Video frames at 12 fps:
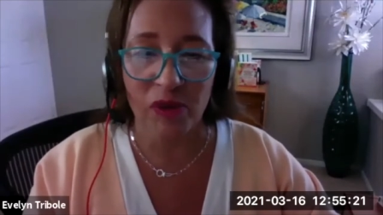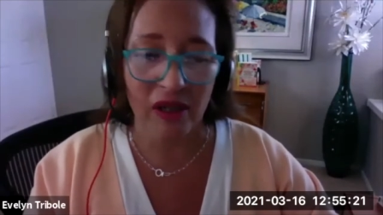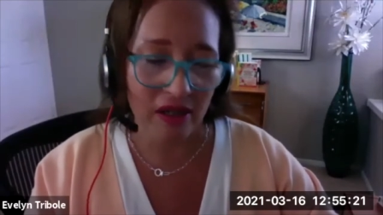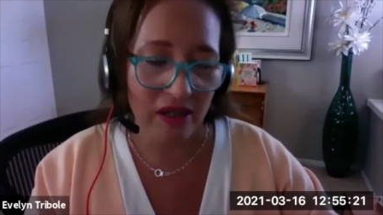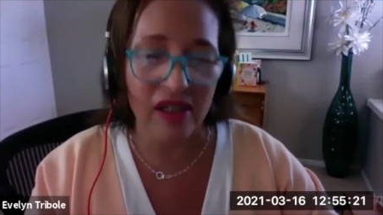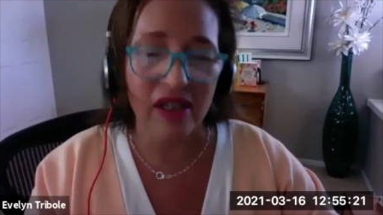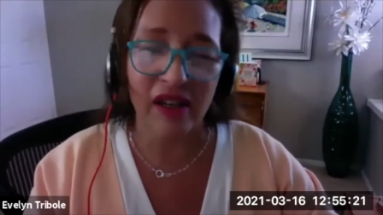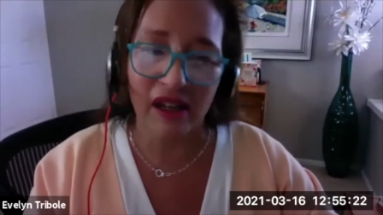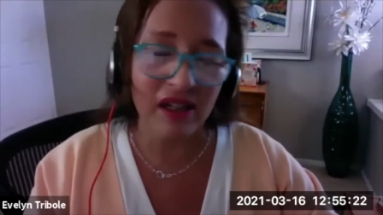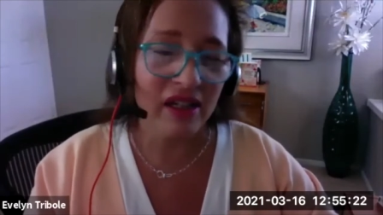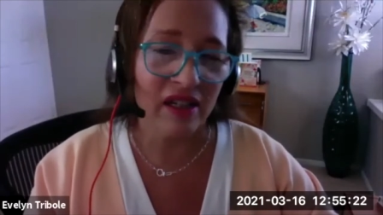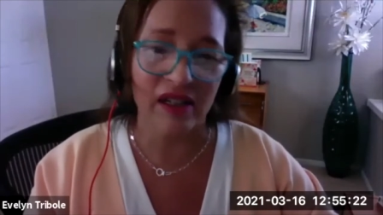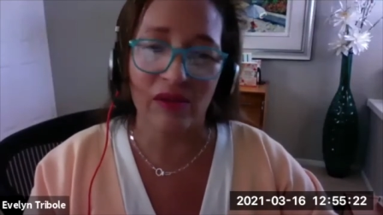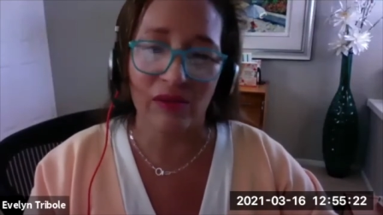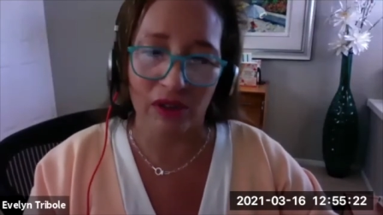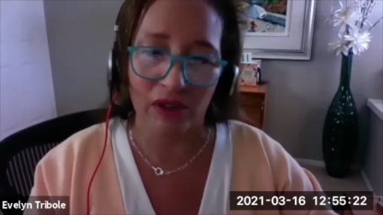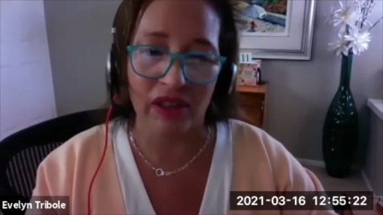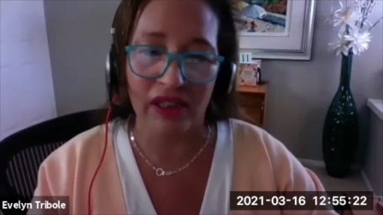Because it can get
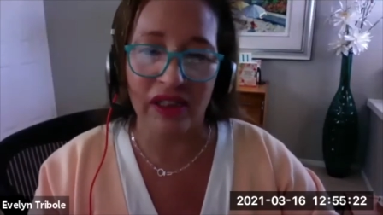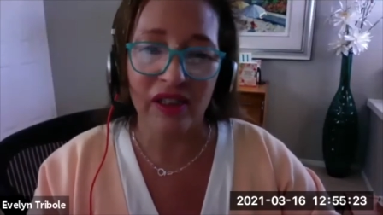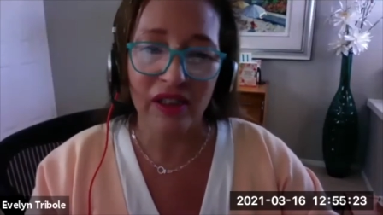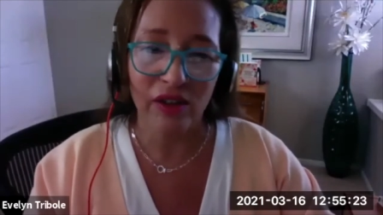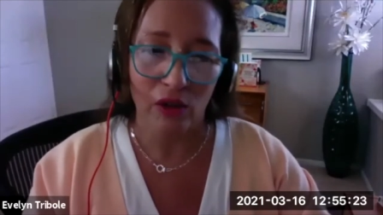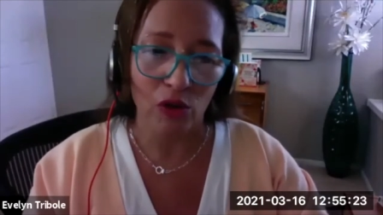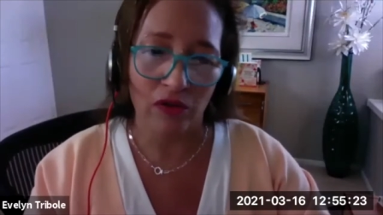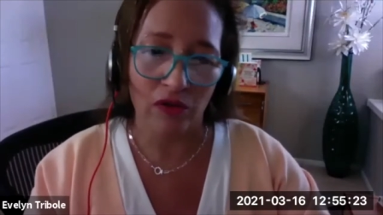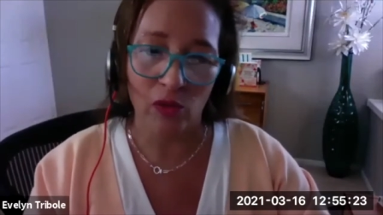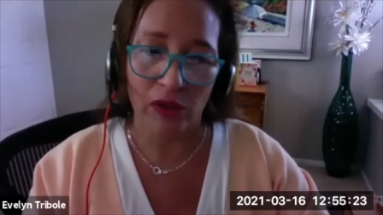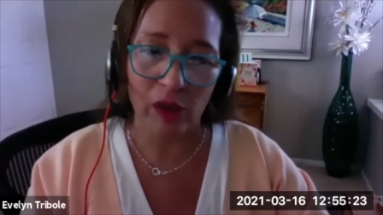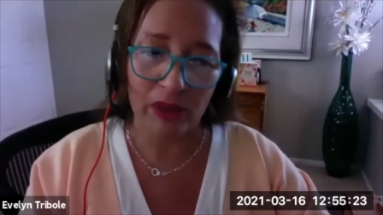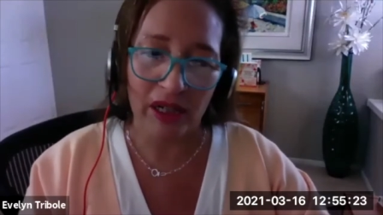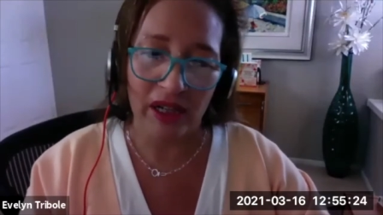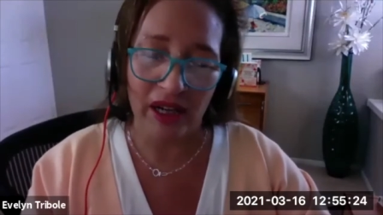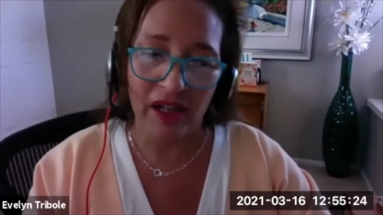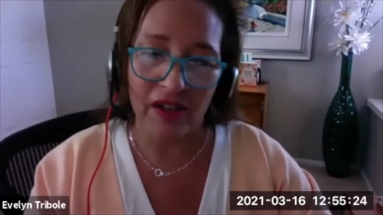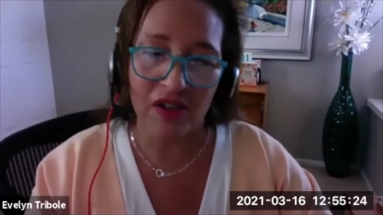really
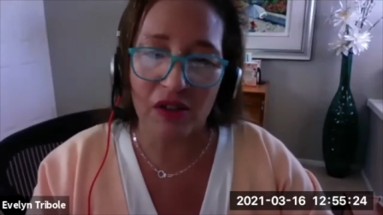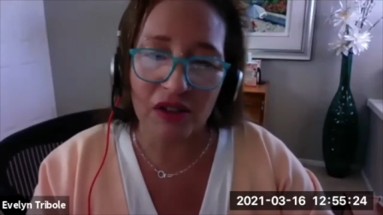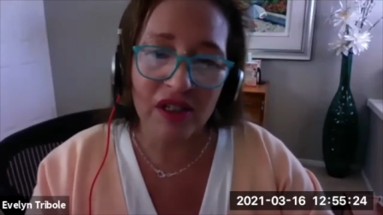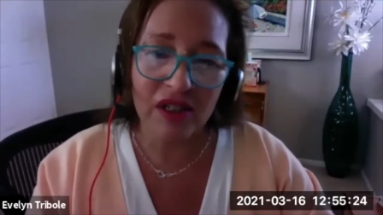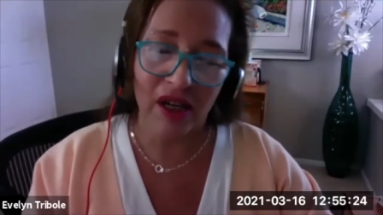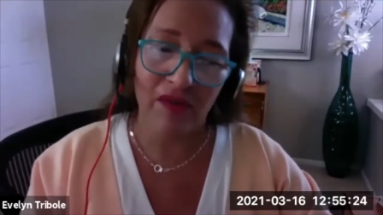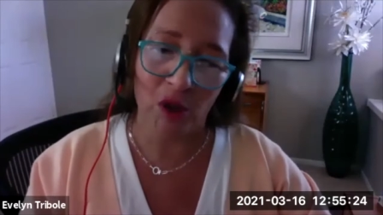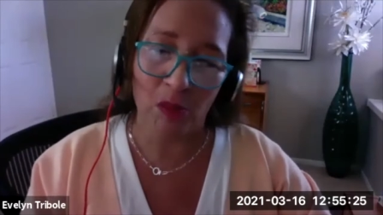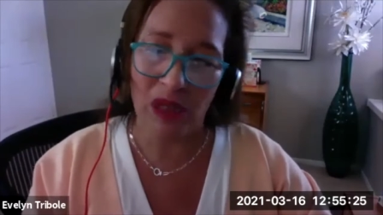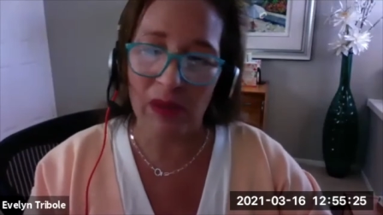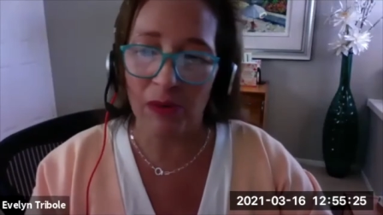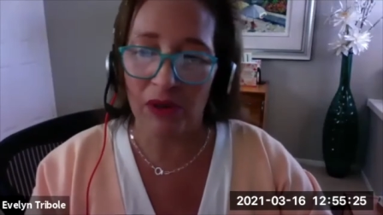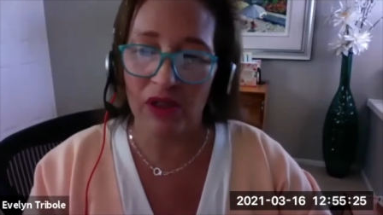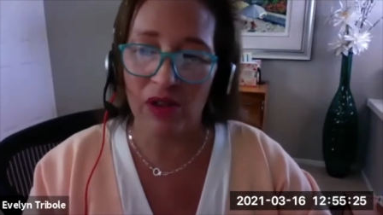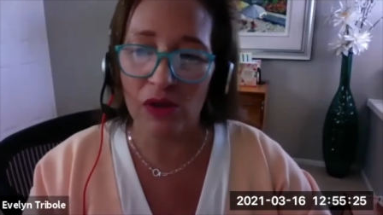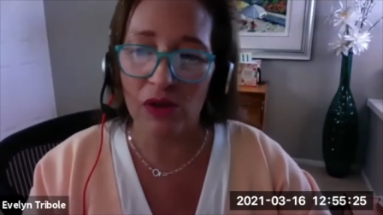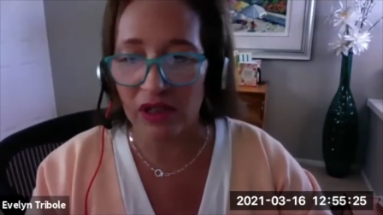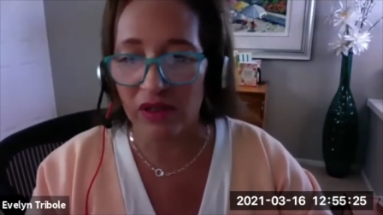overwhelming. And it's good to have other people that
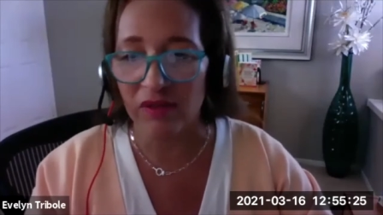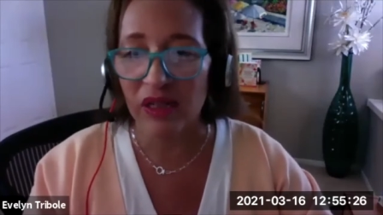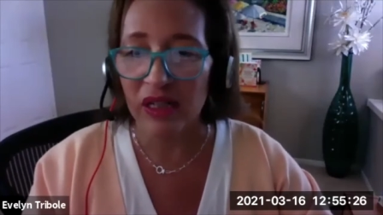you can